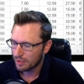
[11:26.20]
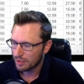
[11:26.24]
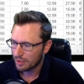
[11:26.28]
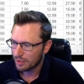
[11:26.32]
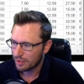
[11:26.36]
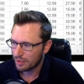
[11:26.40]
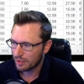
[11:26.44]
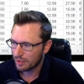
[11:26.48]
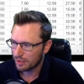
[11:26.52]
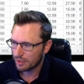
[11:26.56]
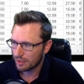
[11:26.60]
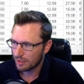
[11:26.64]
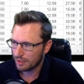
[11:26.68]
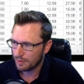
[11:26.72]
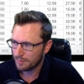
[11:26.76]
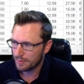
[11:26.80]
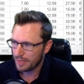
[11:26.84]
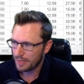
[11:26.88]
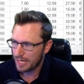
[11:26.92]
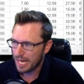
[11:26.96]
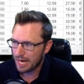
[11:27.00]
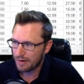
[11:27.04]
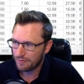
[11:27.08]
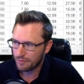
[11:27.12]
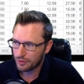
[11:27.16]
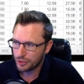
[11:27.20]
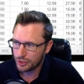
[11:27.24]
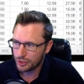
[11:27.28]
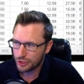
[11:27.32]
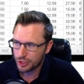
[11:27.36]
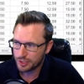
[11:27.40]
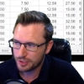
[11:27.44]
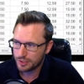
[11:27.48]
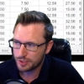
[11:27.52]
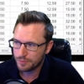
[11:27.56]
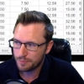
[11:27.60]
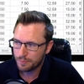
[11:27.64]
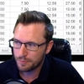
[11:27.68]
um,
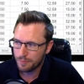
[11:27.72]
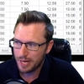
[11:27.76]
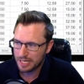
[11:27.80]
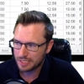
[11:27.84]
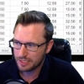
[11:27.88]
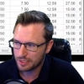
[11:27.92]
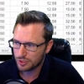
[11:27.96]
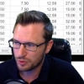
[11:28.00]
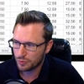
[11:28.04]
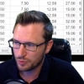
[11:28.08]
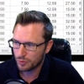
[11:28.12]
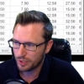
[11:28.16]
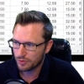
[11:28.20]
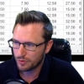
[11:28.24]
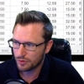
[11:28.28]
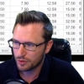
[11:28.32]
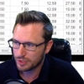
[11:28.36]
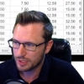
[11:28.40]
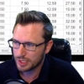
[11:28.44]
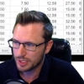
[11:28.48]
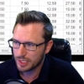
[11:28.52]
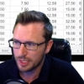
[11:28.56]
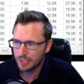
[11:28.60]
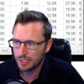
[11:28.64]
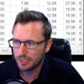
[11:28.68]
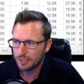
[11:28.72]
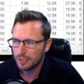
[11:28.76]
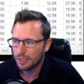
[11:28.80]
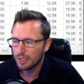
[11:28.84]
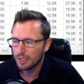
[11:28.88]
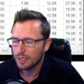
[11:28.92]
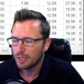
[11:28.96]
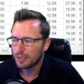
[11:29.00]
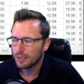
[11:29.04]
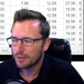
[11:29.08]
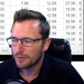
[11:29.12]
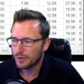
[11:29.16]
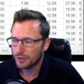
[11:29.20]
averages back to 2013,
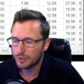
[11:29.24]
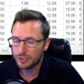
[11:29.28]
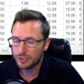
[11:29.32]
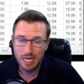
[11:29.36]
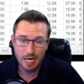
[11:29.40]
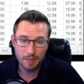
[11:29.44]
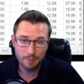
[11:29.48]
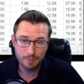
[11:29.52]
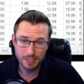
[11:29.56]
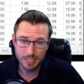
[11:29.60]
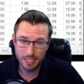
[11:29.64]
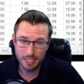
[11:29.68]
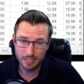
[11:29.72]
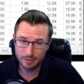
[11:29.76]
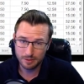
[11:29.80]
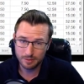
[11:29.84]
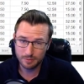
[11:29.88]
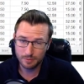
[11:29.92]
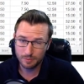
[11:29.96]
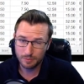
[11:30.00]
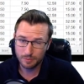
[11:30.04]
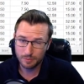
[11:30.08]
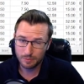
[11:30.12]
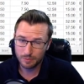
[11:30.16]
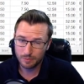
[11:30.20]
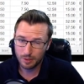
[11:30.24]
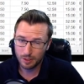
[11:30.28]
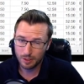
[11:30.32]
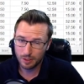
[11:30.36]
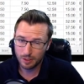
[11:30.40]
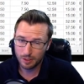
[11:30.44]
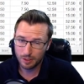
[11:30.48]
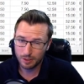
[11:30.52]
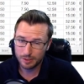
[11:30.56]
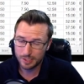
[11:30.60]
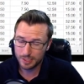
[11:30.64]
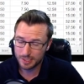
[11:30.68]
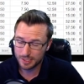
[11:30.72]
their top 10
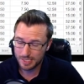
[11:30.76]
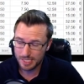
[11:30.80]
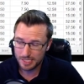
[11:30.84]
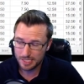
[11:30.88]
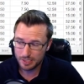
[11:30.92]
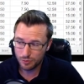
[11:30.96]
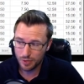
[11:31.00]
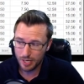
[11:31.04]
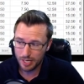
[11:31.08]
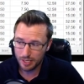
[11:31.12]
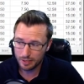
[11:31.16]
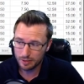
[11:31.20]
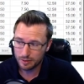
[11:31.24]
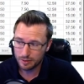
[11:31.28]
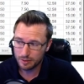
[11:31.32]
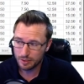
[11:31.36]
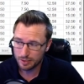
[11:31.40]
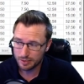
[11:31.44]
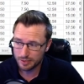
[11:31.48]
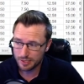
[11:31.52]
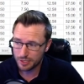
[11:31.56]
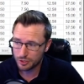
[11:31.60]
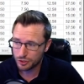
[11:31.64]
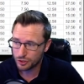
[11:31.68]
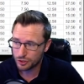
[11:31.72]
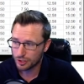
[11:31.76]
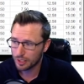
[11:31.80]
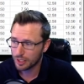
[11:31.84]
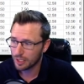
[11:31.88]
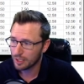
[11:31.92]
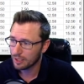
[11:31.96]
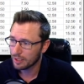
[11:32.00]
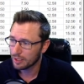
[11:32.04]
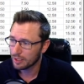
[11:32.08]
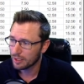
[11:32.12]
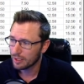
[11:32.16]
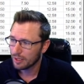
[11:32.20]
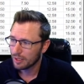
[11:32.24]
uh, success rate, essentially
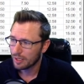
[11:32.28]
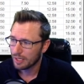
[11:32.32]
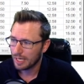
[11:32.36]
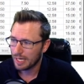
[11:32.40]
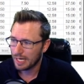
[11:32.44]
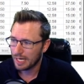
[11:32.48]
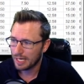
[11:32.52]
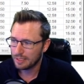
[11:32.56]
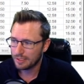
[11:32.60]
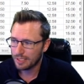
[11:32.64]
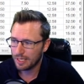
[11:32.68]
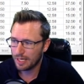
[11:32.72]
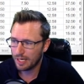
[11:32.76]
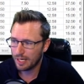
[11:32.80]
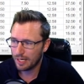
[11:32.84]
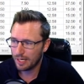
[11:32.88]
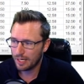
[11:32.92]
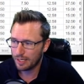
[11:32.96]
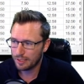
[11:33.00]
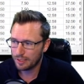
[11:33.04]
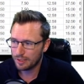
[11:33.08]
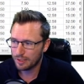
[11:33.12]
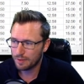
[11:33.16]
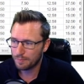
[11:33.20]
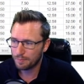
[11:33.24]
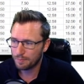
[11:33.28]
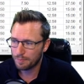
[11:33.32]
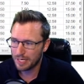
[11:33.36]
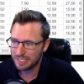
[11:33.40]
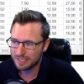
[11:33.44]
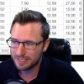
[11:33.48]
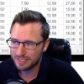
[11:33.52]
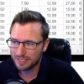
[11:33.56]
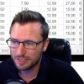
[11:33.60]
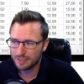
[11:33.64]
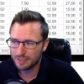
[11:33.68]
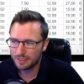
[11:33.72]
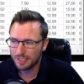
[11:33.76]
and then
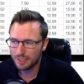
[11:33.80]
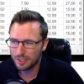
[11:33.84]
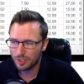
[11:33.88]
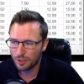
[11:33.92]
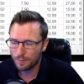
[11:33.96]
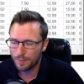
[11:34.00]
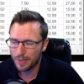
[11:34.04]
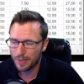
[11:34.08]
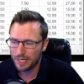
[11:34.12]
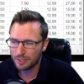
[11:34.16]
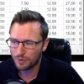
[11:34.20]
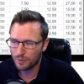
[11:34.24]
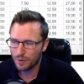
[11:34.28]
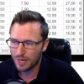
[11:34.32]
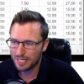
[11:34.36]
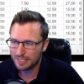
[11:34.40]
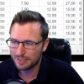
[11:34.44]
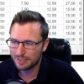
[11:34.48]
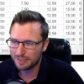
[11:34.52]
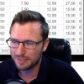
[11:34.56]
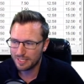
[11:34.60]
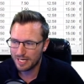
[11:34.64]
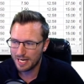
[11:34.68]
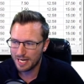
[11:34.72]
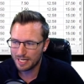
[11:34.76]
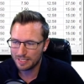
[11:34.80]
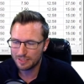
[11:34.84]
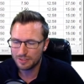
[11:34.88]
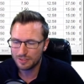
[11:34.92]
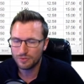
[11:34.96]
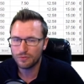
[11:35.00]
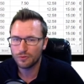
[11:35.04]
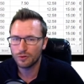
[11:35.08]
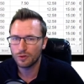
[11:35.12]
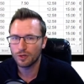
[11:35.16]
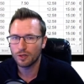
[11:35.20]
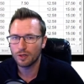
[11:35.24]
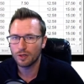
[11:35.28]
basically their bent grass stats
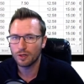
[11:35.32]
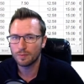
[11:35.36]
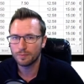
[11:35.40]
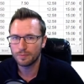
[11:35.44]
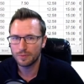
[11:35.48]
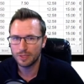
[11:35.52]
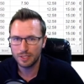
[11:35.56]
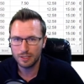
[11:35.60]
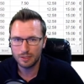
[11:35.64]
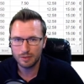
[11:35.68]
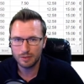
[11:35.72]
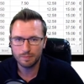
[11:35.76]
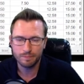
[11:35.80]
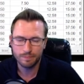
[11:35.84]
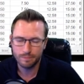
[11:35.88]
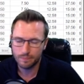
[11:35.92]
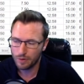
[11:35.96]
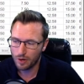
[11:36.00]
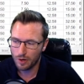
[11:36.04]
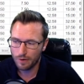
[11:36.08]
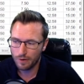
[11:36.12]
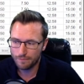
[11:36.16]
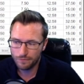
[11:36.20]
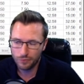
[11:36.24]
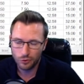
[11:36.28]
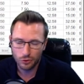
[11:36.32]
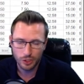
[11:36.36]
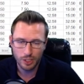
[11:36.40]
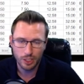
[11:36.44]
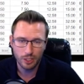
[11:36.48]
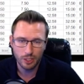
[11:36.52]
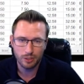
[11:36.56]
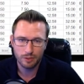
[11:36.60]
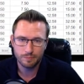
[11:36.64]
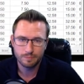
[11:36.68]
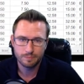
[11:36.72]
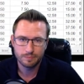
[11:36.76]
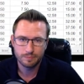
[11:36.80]
from a full year,